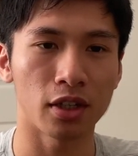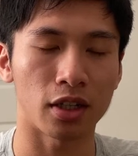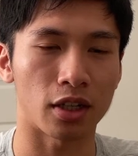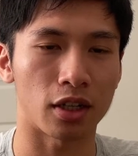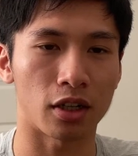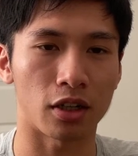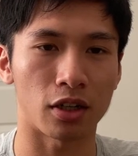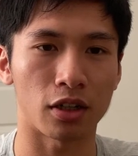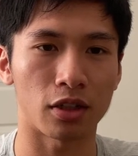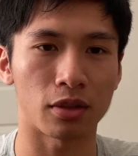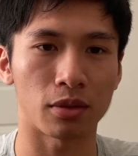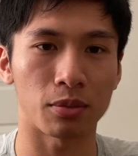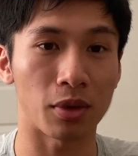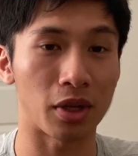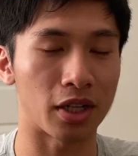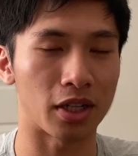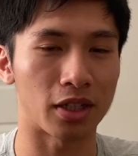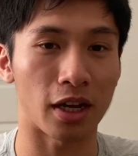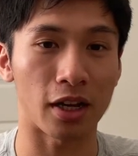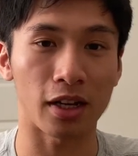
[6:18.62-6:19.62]
um,
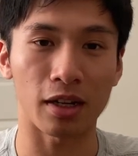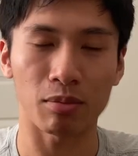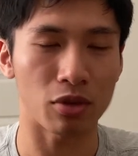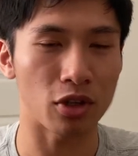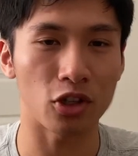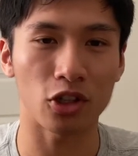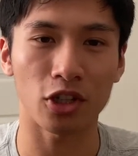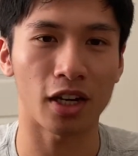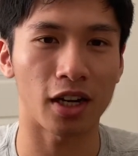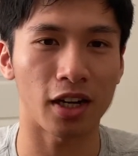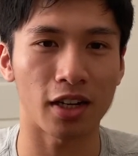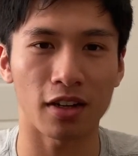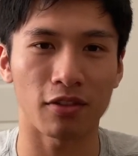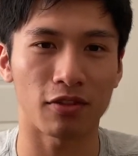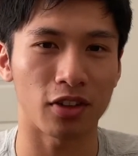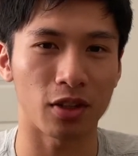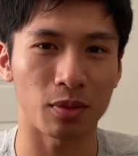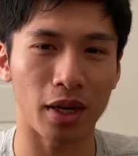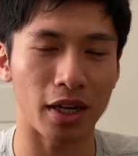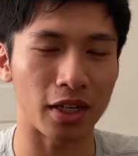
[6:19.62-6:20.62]
and I appreciate any
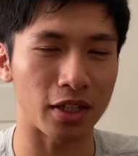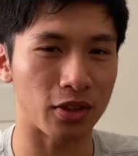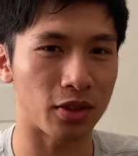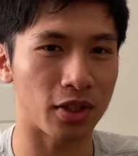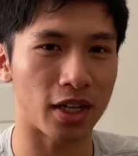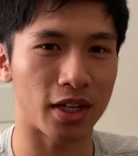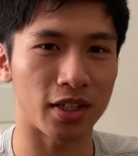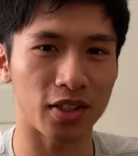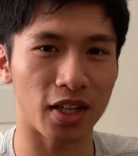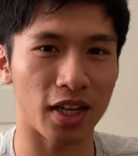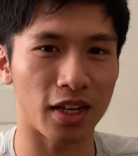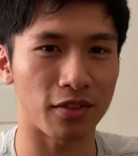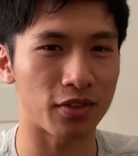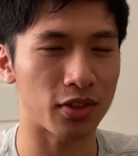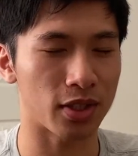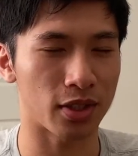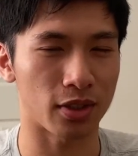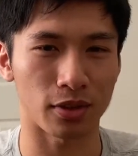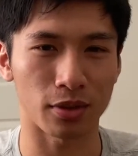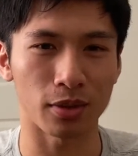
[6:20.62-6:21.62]
feedback you guys have.
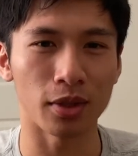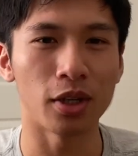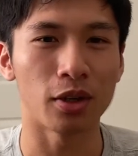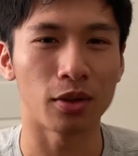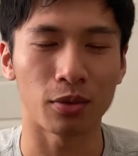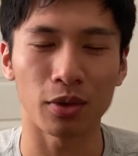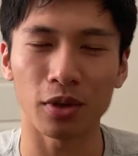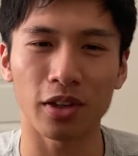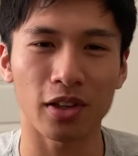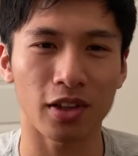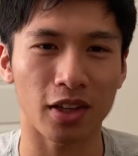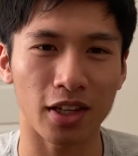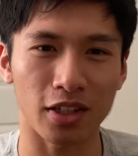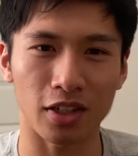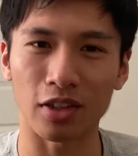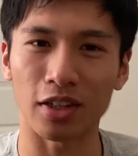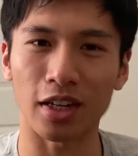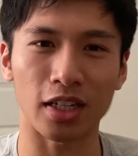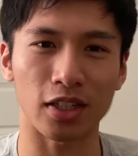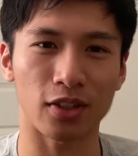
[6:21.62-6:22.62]
So really, thank
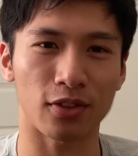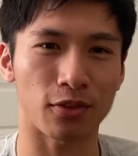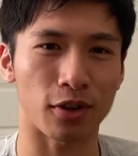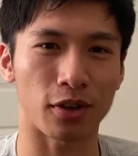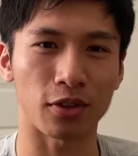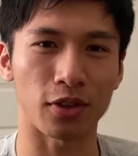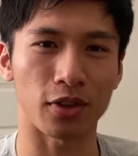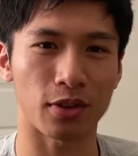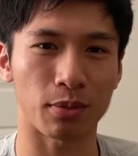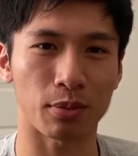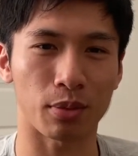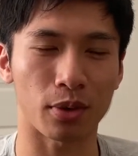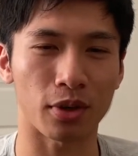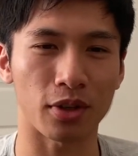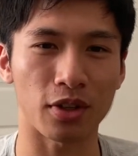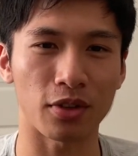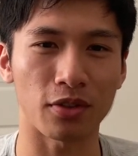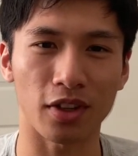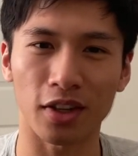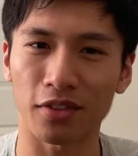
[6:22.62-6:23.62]
you guys for all the support
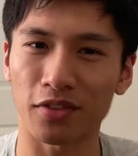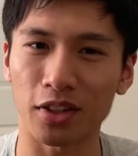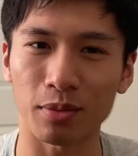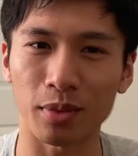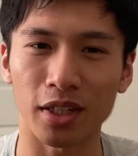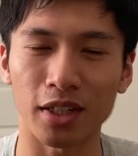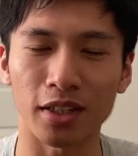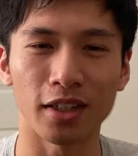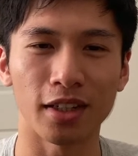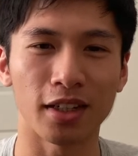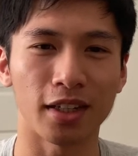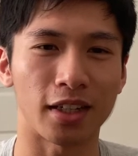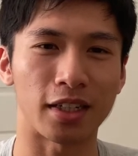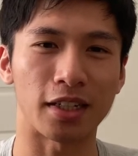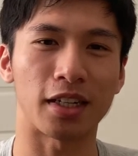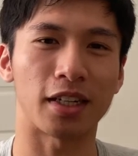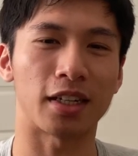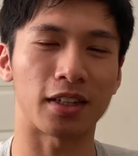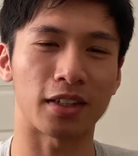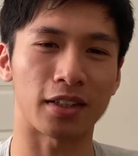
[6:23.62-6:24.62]
you've given me in
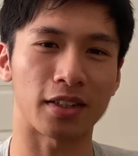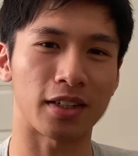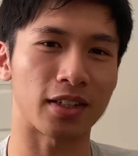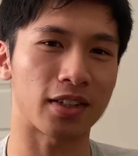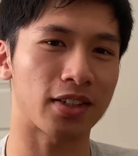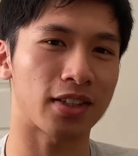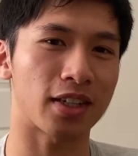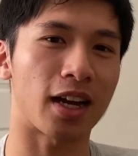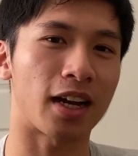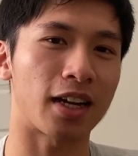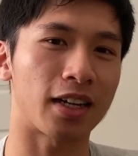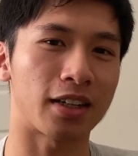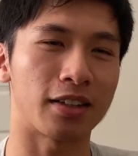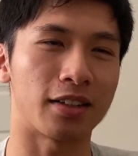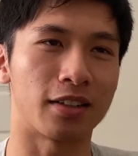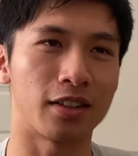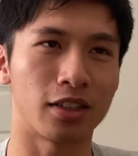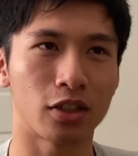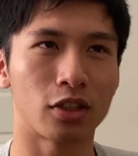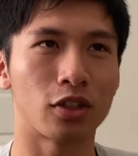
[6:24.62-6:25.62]
hitting this. I
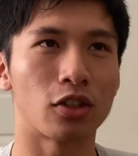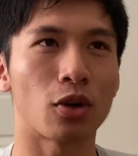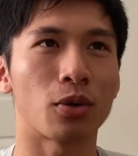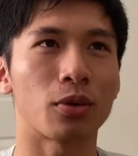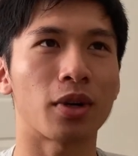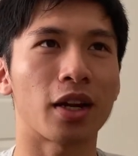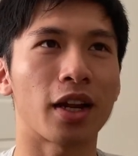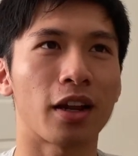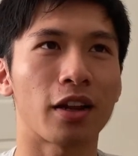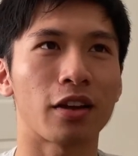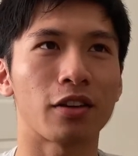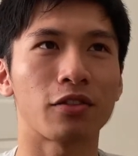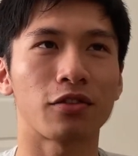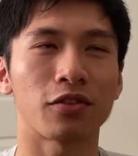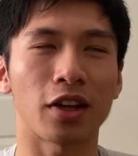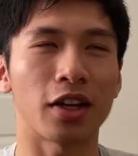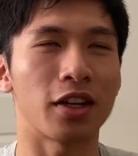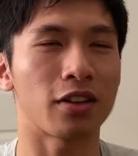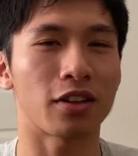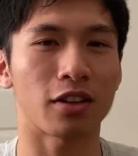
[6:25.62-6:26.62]
don't have
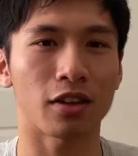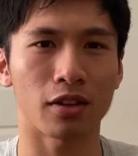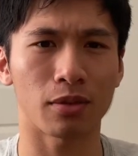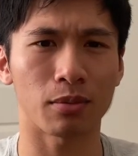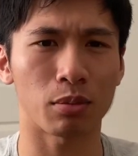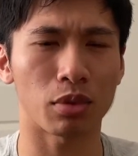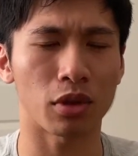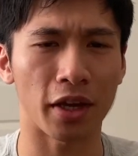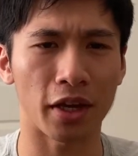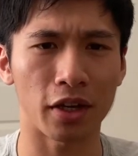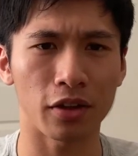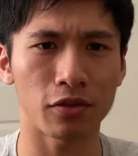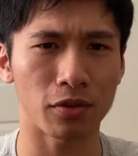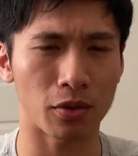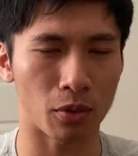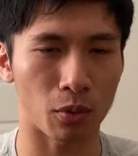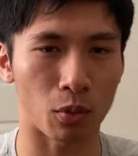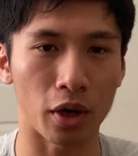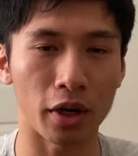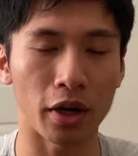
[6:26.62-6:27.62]
anything planned for
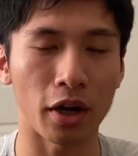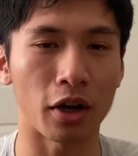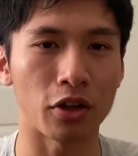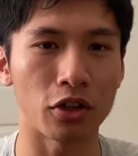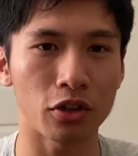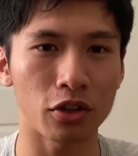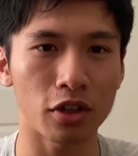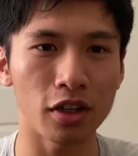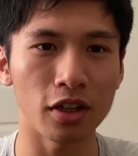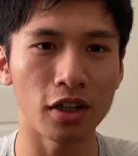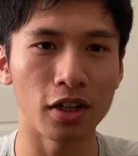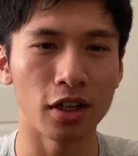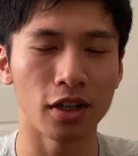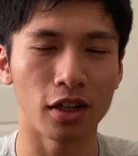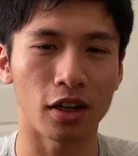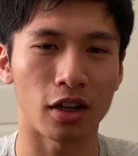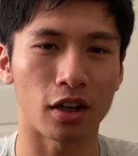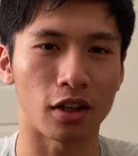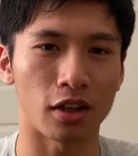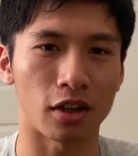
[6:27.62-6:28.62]
100,
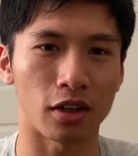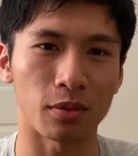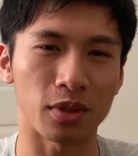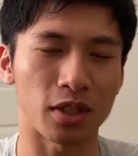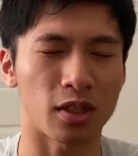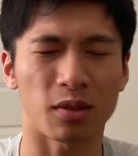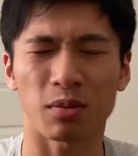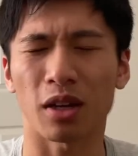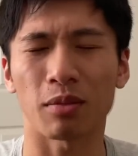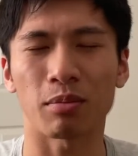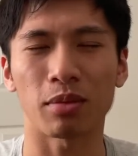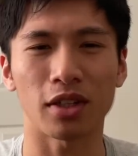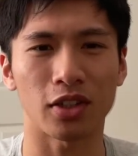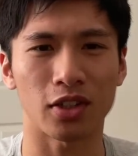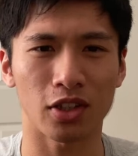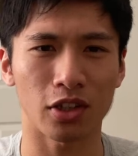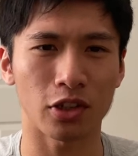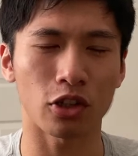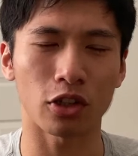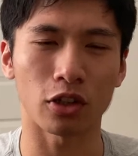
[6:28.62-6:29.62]
um, despite being
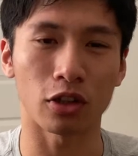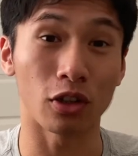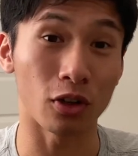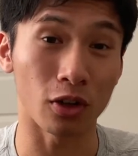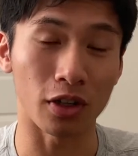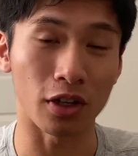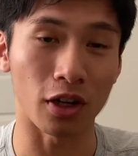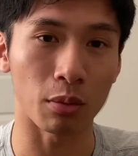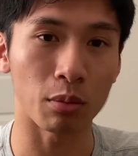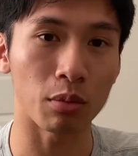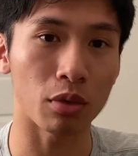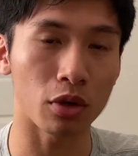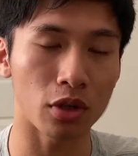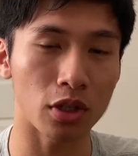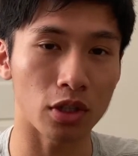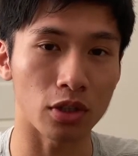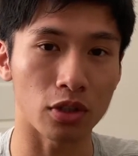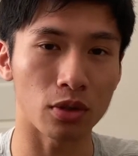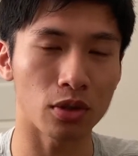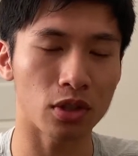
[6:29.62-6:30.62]
such a good number
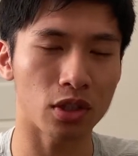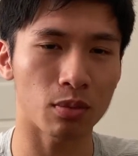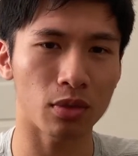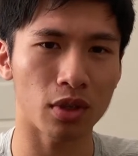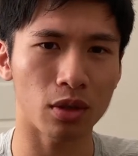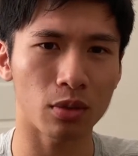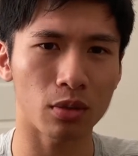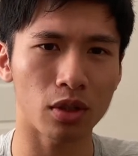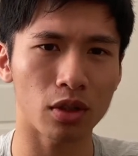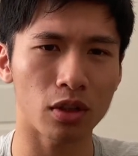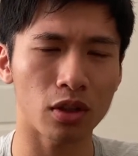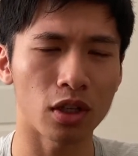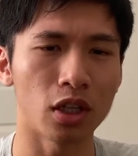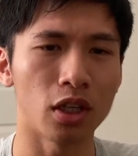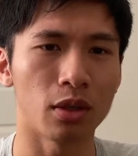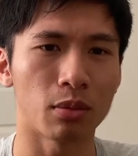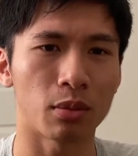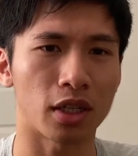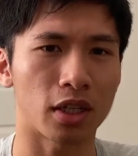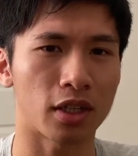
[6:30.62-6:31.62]
to do something with,
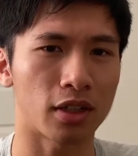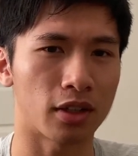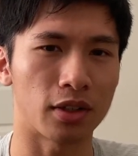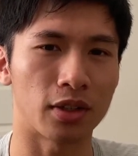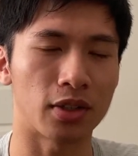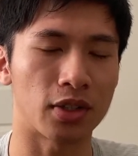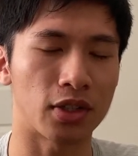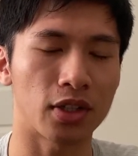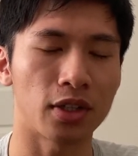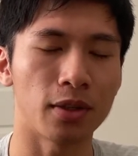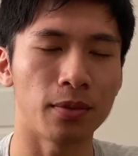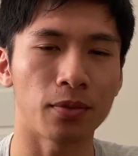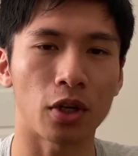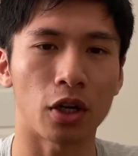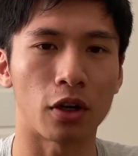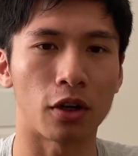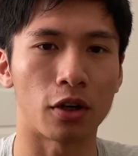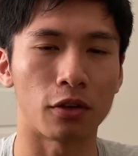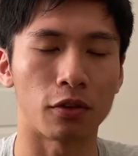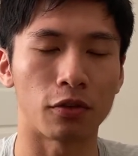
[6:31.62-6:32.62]
because
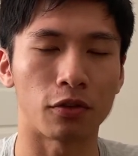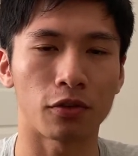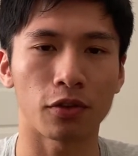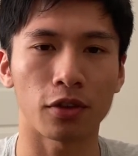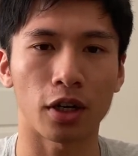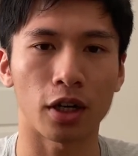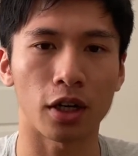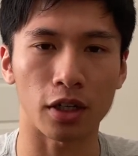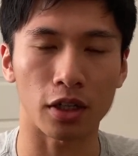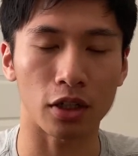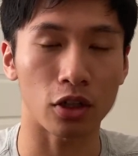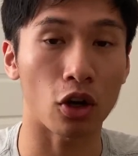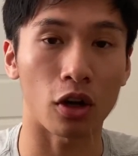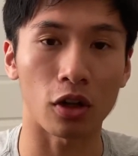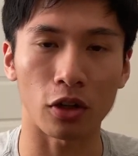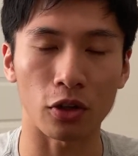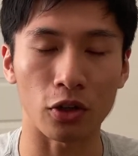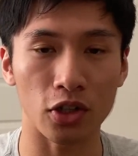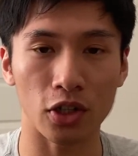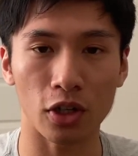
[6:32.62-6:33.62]
of uh,
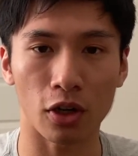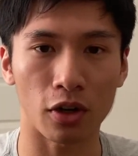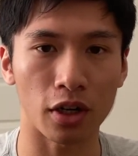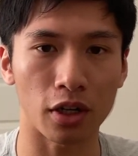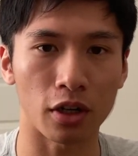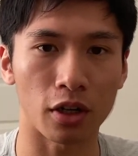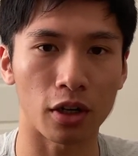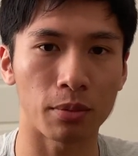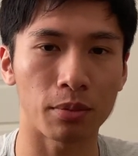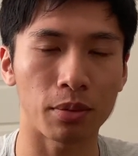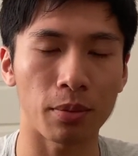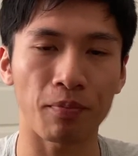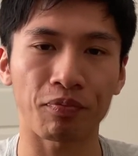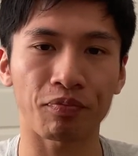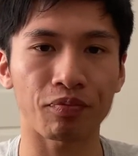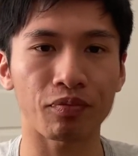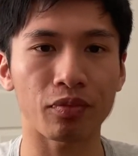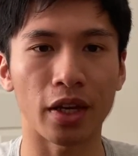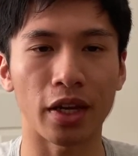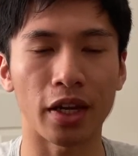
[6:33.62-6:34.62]
college starting up
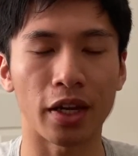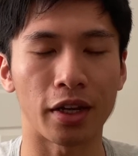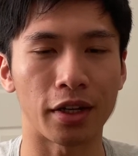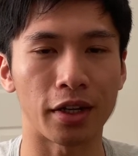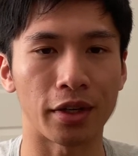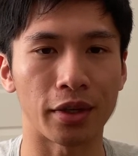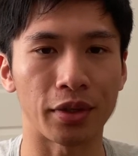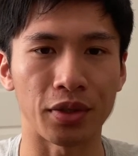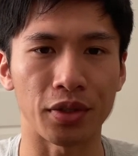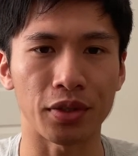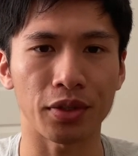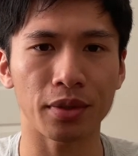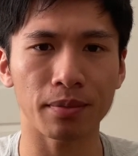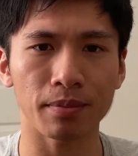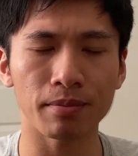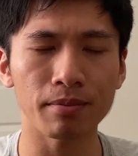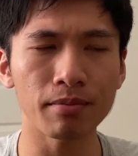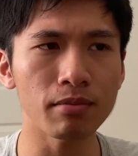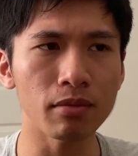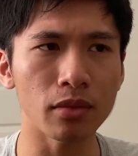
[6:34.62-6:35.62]
and
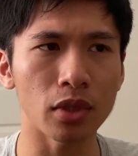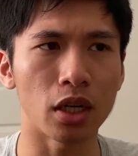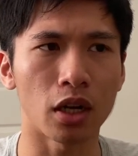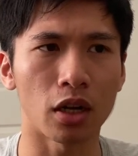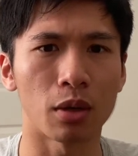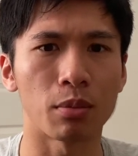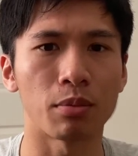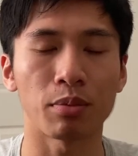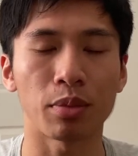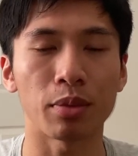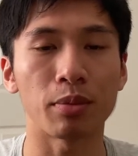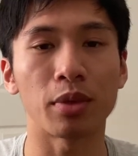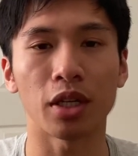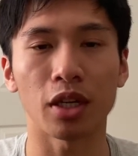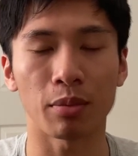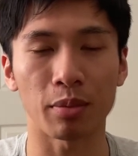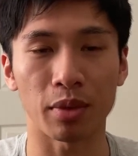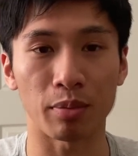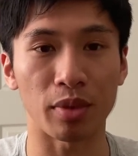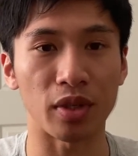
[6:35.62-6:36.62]
um,
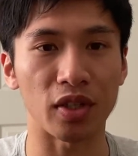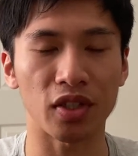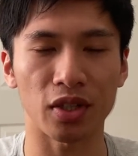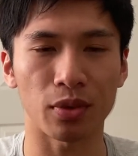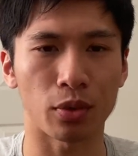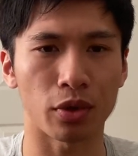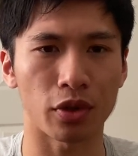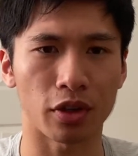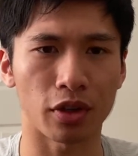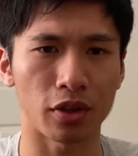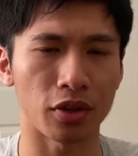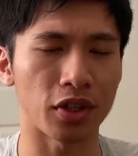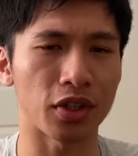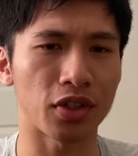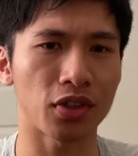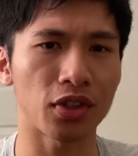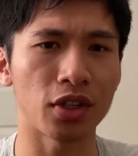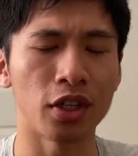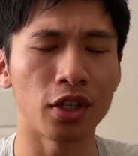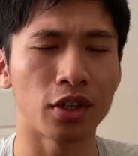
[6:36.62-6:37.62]
becoming busy with all this.